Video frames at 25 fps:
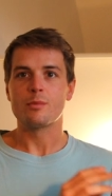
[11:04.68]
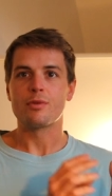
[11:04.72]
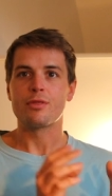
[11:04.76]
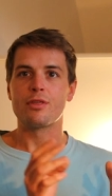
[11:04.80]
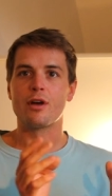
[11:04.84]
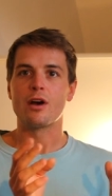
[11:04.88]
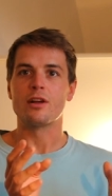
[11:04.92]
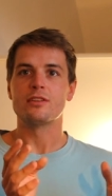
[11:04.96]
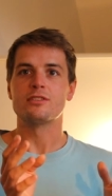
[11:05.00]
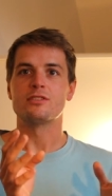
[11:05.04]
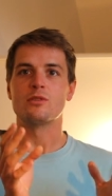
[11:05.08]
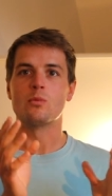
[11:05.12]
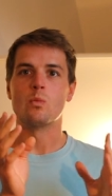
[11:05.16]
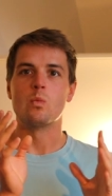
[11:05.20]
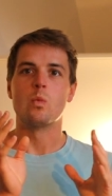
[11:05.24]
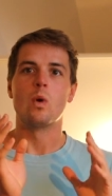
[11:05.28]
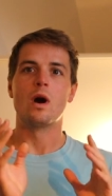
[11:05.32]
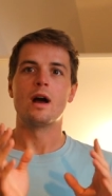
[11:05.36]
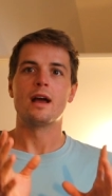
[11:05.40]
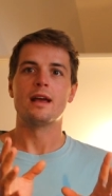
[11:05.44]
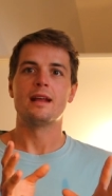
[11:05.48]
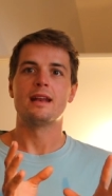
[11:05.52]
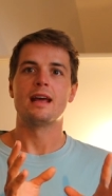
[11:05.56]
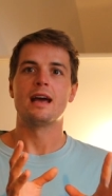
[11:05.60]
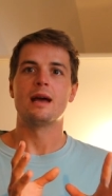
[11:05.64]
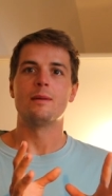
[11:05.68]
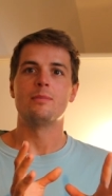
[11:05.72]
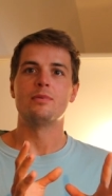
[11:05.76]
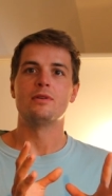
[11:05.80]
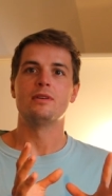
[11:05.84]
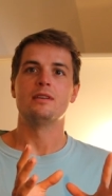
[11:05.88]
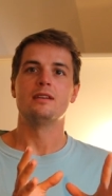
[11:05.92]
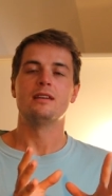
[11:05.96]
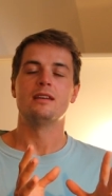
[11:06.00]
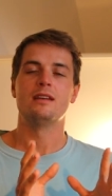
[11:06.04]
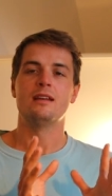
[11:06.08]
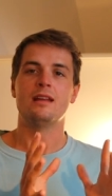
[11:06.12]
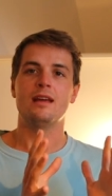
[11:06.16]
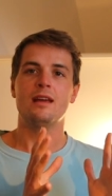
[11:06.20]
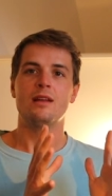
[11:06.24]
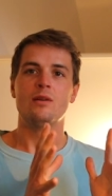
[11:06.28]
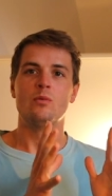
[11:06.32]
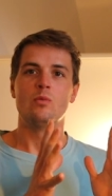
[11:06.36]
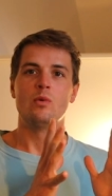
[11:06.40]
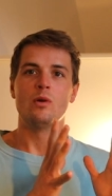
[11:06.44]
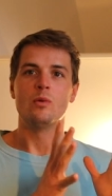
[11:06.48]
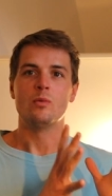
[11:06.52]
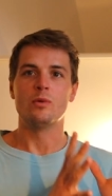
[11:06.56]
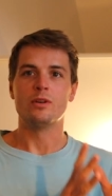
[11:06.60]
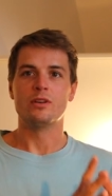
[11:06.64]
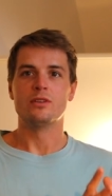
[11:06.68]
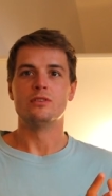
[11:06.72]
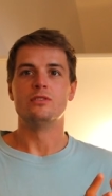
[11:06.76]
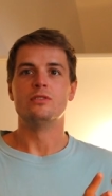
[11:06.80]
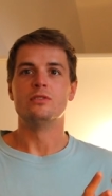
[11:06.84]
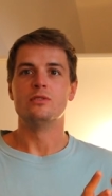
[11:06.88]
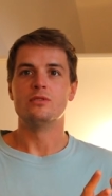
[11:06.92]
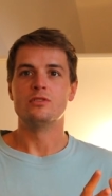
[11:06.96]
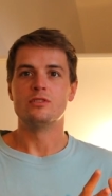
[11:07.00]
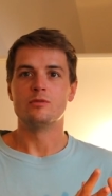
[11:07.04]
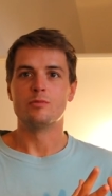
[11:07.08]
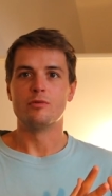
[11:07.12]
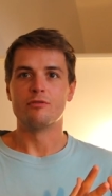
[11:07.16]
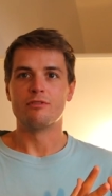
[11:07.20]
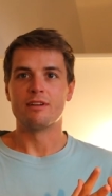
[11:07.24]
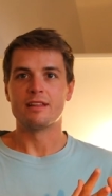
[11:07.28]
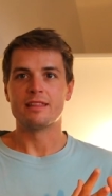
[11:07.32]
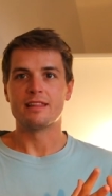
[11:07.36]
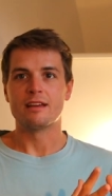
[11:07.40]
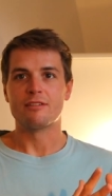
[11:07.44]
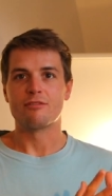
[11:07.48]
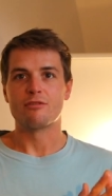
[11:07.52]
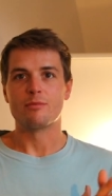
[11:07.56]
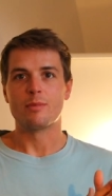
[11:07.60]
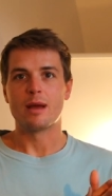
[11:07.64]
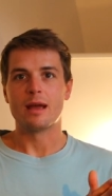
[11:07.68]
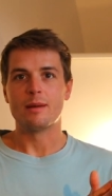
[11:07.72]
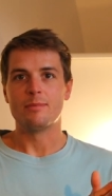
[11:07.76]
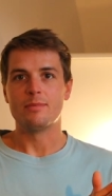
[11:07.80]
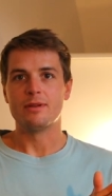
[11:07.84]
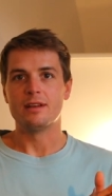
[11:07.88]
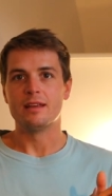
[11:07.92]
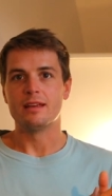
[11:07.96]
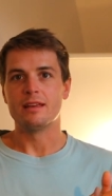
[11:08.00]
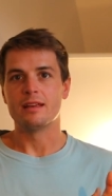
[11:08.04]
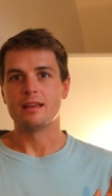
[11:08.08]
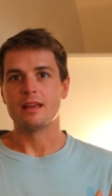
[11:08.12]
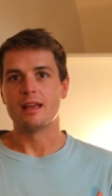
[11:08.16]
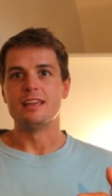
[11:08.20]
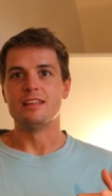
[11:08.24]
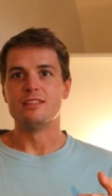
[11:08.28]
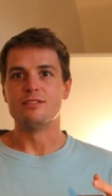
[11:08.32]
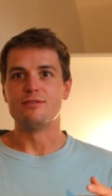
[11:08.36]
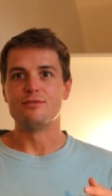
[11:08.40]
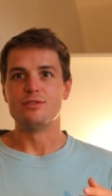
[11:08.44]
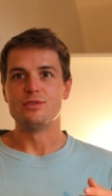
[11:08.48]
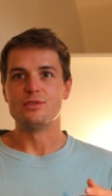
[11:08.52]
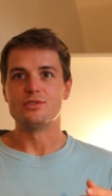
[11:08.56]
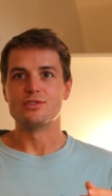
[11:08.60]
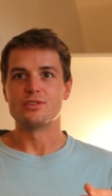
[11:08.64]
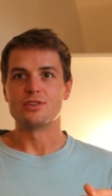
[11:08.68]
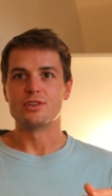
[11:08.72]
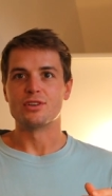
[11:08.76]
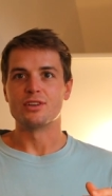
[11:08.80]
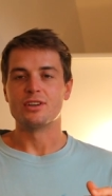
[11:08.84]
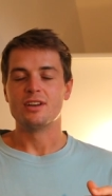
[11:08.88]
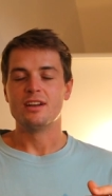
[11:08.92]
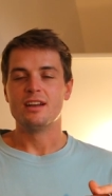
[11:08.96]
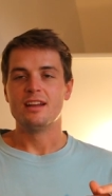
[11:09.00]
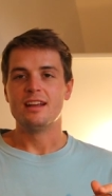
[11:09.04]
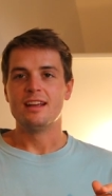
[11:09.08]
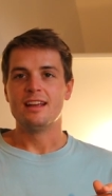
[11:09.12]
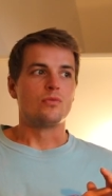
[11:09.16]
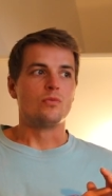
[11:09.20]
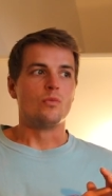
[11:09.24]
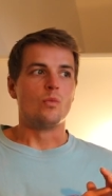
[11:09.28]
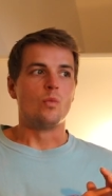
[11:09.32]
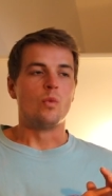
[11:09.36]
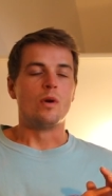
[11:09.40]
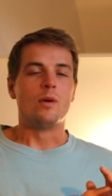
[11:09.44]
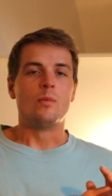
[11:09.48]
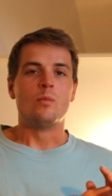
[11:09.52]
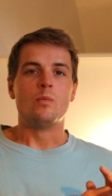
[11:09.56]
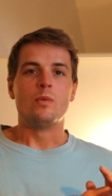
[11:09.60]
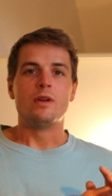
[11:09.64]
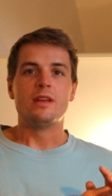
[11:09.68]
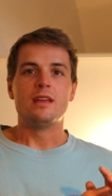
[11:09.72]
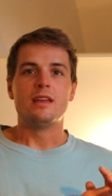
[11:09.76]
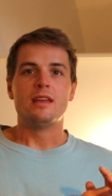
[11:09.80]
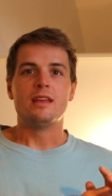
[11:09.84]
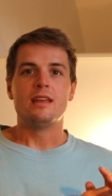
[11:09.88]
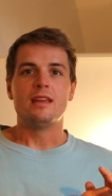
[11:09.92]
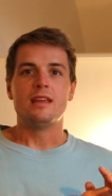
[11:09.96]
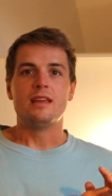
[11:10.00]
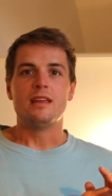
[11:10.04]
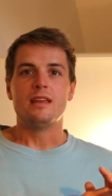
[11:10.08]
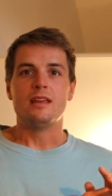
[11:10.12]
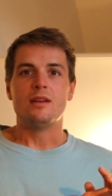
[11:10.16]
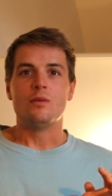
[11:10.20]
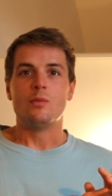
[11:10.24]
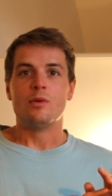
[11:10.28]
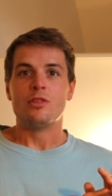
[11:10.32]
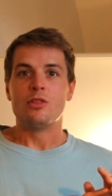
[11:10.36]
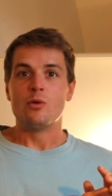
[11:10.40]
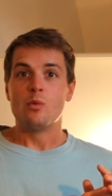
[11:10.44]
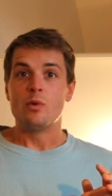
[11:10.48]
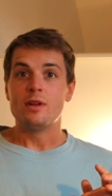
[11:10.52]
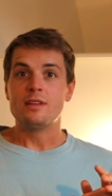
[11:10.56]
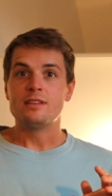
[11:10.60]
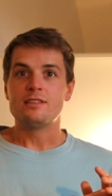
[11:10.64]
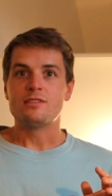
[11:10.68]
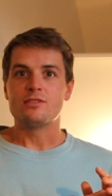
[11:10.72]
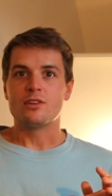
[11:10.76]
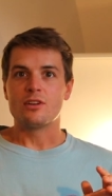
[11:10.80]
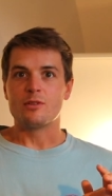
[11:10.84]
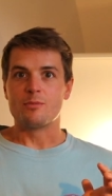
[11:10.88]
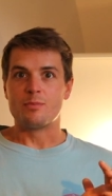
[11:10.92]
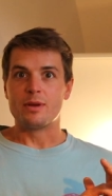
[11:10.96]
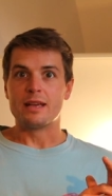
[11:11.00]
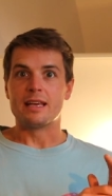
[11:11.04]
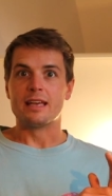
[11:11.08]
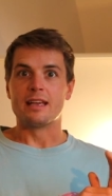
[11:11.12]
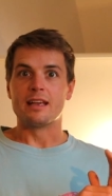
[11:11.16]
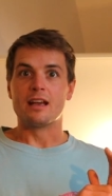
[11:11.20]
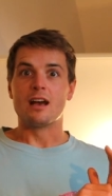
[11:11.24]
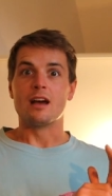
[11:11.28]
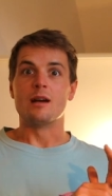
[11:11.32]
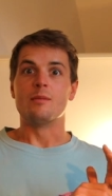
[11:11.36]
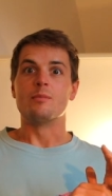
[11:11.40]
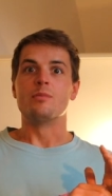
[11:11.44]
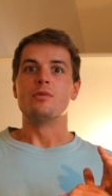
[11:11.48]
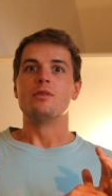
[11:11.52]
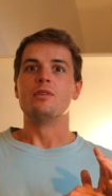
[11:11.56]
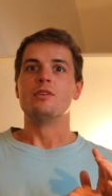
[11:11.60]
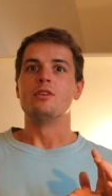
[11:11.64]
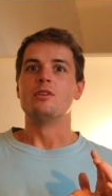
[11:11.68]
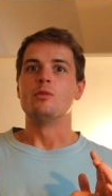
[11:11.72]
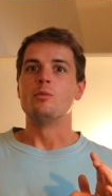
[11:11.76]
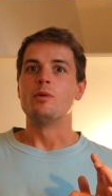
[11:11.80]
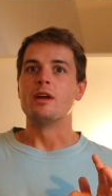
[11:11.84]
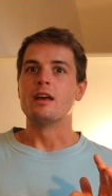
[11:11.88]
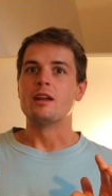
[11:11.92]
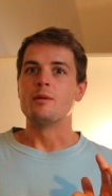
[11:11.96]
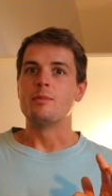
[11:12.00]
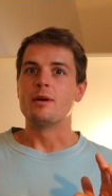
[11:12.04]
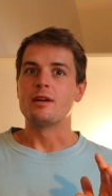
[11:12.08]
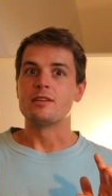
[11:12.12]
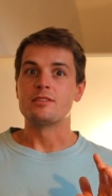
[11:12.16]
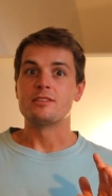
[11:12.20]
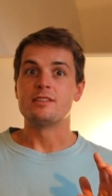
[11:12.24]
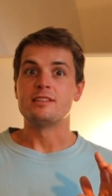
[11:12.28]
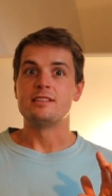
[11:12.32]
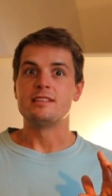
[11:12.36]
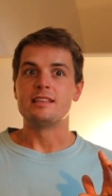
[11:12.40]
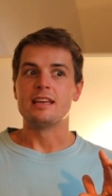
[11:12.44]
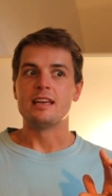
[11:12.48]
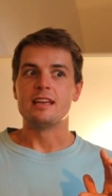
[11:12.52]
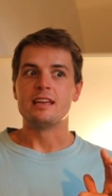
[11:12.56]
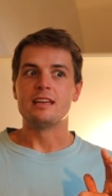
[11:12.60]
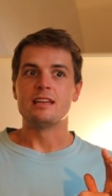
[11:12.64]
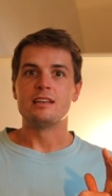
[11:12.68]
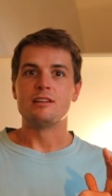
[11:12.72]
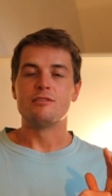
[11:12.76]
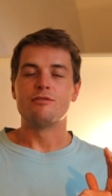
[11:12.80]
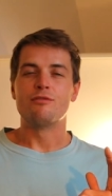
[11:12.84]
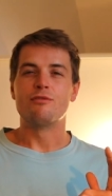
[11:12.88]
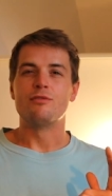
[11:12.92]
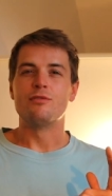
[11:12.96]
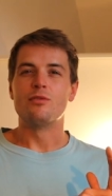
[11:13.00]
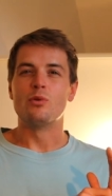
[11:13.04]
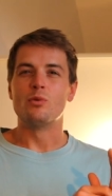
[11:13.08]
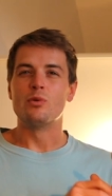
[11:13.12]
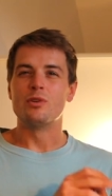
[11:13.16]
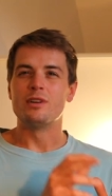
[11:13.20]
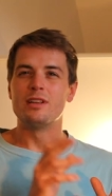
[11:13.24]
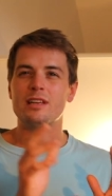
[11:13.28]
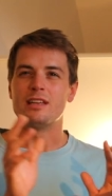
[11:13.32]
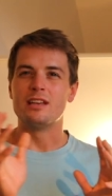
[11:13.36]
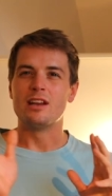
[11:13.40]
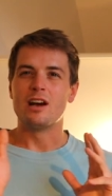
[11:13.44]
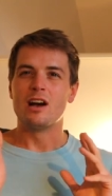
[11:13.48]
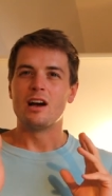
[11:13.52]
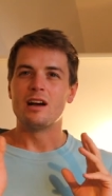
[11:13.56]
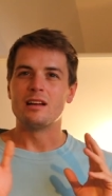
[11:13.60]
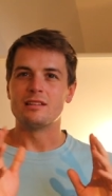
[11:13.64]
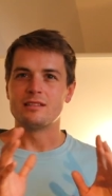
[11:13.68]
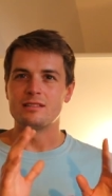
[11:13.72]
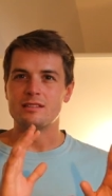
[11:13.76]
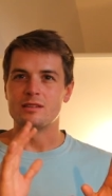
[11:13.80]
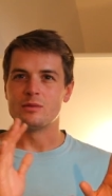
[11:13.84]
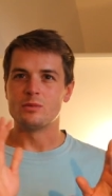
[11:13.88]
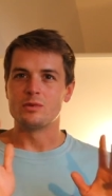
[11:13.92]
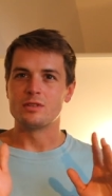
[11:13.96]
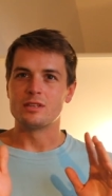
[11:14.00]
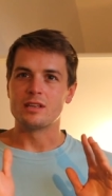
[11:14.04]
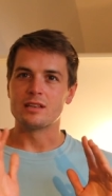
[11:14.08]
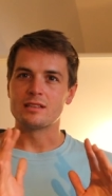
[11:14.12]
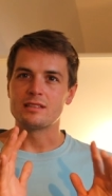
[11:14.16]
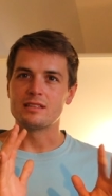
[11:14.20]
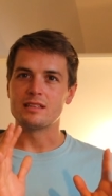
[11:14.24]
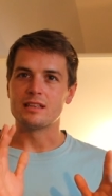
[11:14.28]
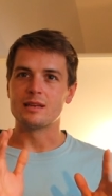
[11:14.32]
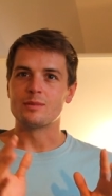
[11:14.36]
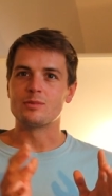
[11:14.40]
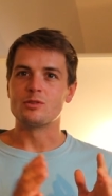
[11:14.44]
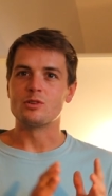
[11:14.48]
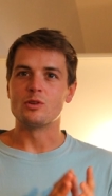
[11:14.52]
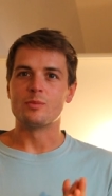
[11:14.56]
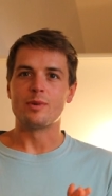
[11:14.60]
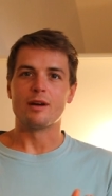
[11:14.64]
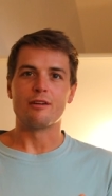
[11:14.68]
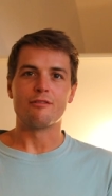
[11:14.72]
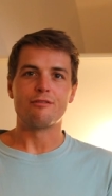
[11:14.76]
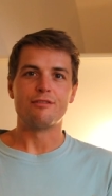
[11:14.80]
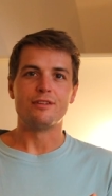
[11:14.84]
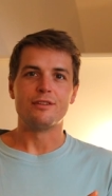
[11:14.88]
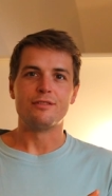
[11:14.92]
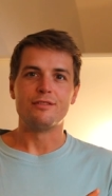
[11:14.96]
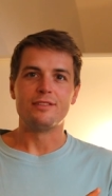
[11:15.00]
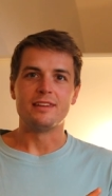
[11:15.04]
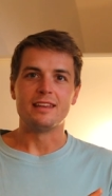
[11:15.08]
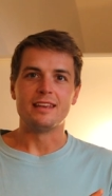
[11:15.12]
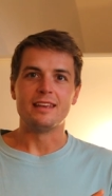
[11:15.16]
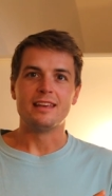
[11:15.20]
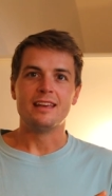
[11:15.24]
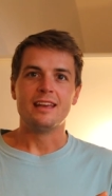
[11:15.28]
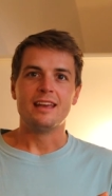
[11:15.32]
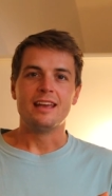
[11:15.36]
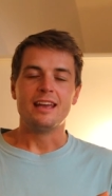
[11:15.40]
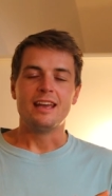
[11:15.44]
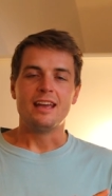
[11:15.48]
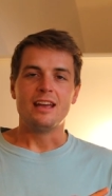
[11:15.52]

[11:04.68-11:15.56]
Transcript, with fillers: some thoughts on why it happened and what we could do to prevent that from happening in the future. When we, when the wind started picking up, we had about sustained forty knots, it was gusting up to about fifty.